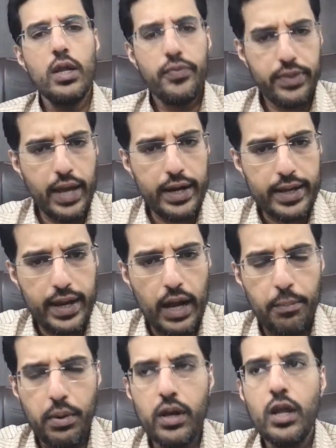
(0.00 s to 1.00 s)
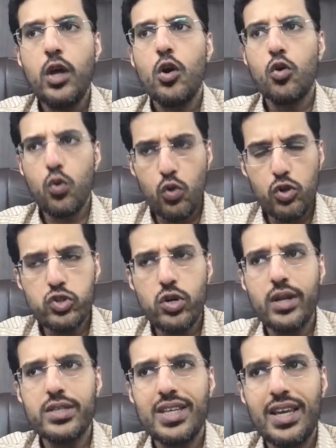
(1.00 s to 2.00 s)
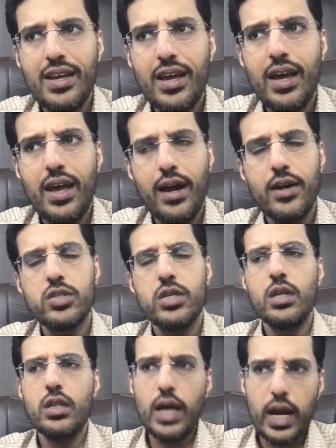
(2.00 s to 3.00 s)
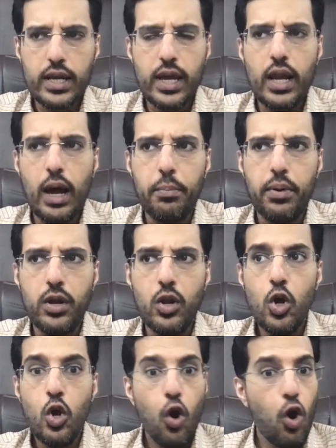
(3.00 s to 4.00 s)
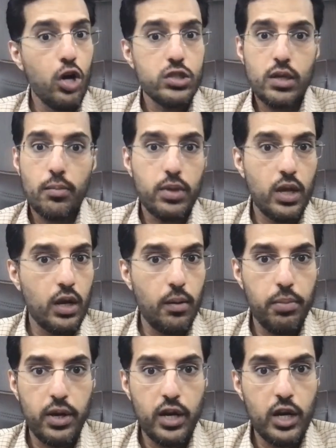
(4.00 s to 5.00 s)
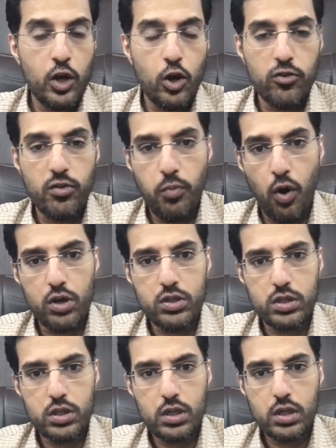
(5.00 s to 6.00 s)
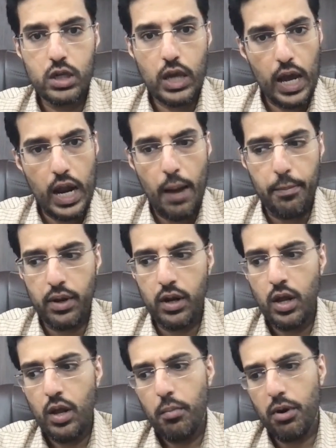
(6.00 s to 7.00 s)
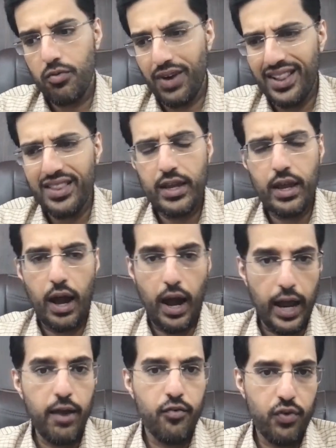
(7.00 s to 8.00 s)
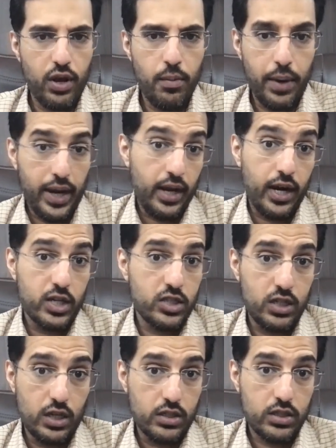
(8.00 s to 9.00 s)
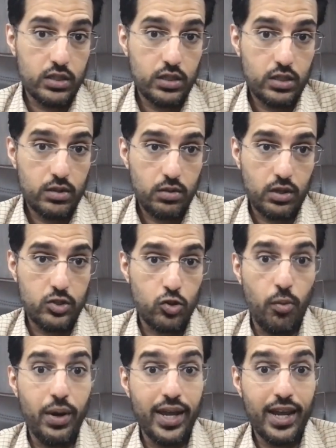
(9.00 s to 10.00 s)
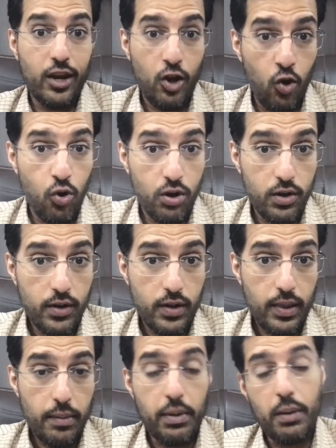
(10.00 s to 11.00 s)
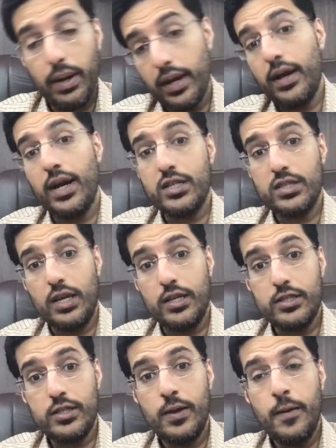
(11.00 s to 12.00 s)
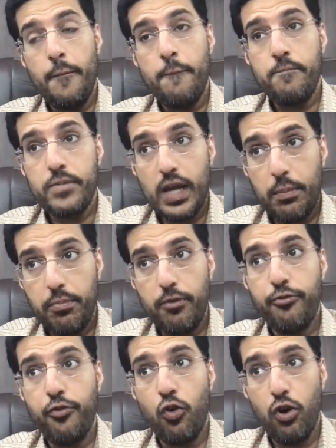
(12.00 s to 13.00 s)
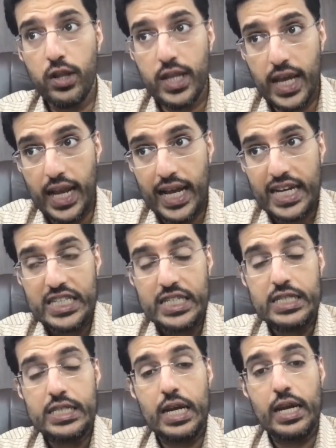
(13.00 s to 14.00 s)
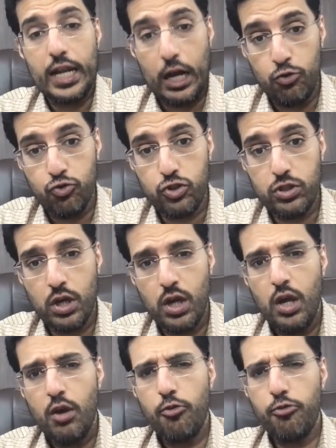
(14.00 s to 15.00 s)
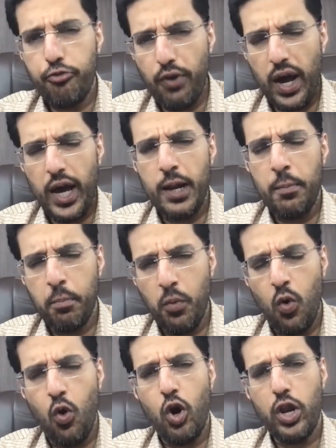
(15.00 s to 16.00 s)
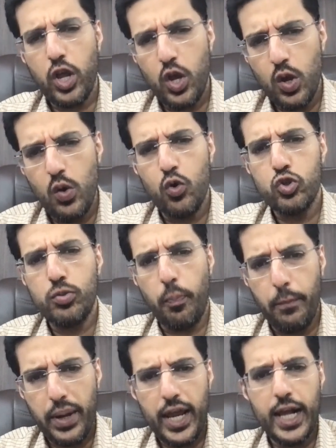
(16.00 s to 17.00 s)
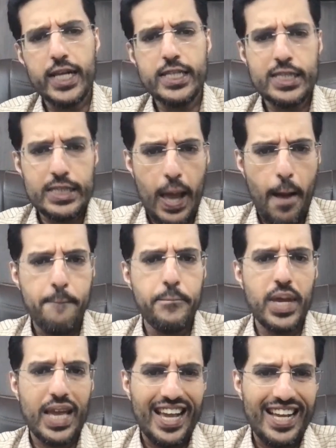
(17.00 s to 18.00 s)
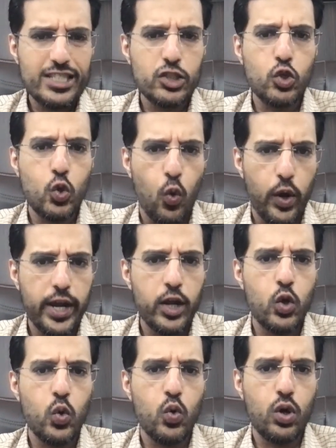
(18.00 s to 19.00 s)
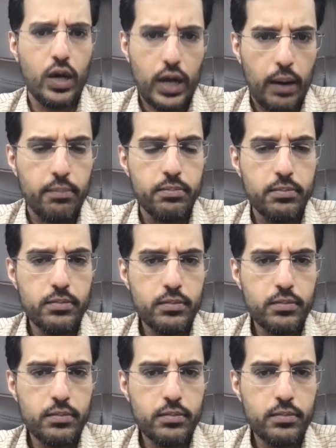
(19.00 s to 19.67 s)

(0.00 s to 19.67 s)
That can happen. Rules on CA and RC, that can happen. Or something completely out of the box can happen. But one thing I feel, my gut says, because nobody can know, but my gut says that before the elections are announced, one more huge big step is going to come.